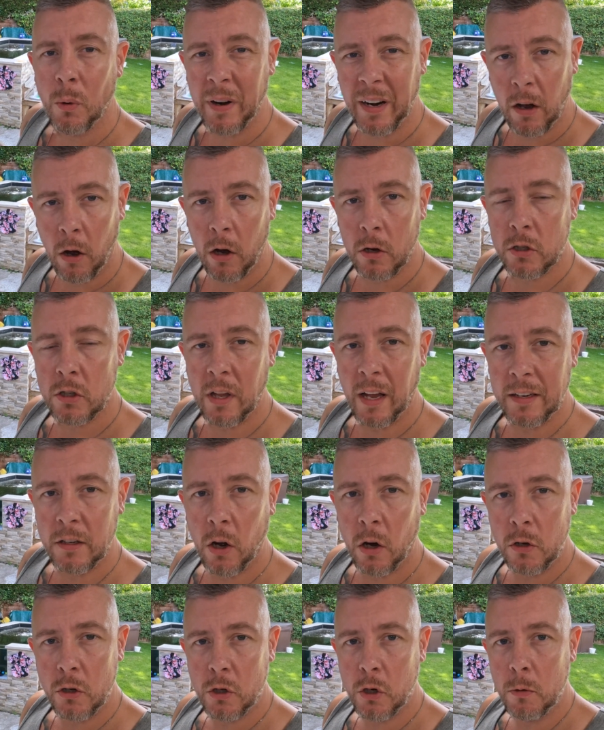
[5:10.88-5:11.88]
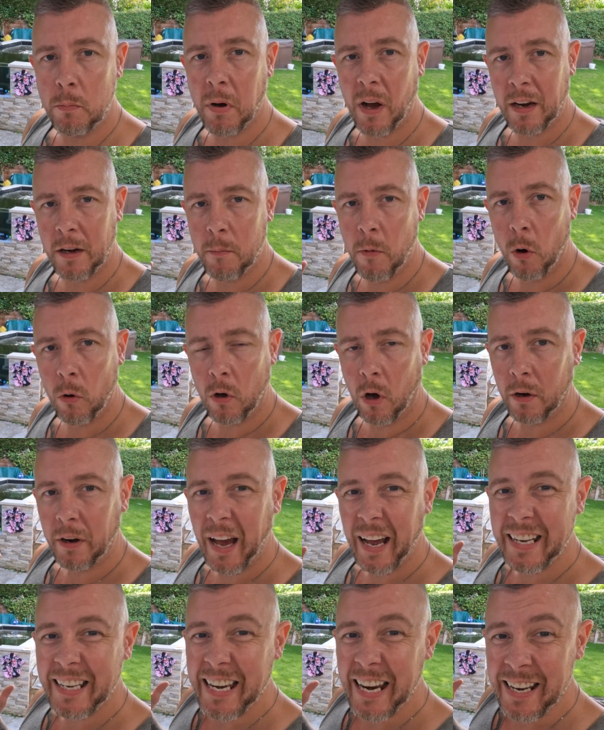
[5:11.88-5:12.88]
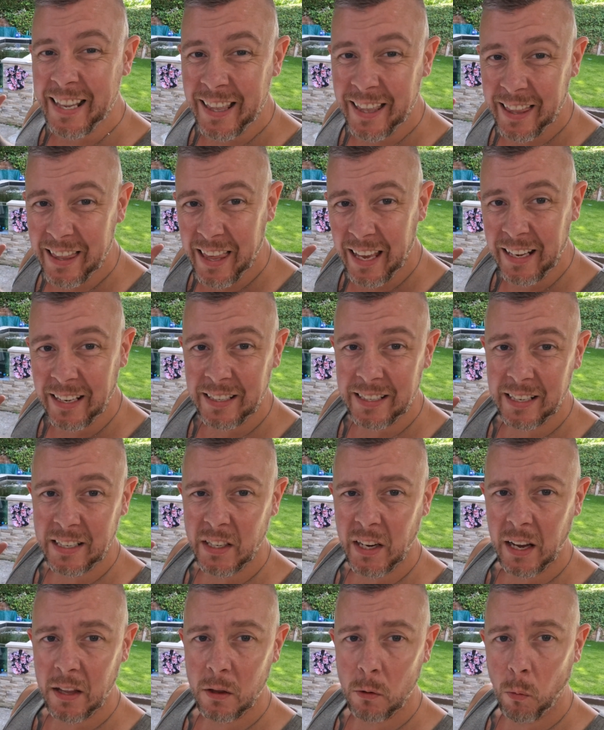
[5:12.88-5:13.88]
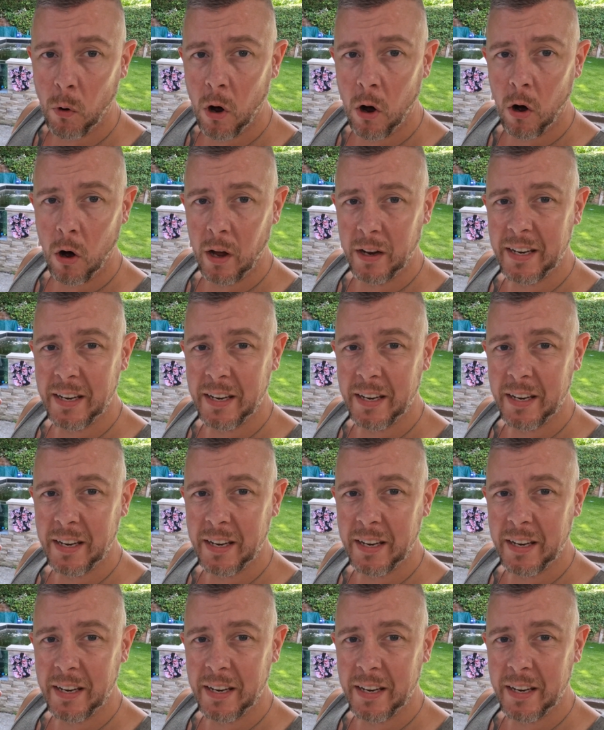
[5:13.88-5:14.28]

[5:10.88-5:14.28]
when I lost that Deutsche Platinum Ogon, I didn't think to check the water.